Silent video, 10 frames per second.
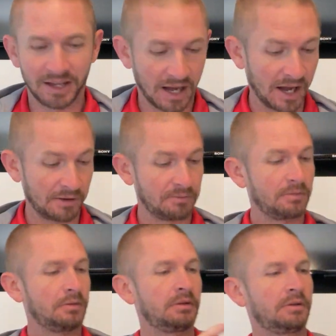I
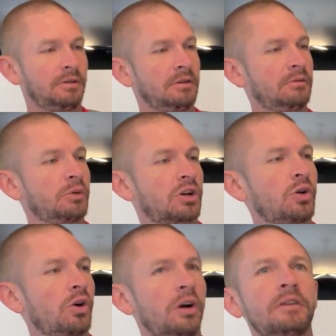
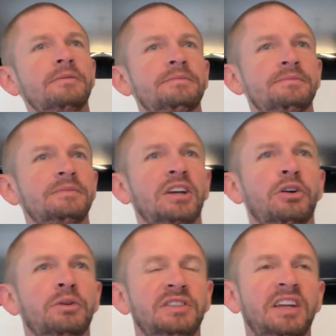record, I go
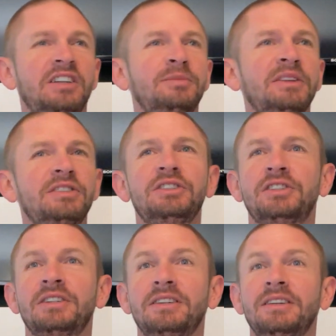to a text message,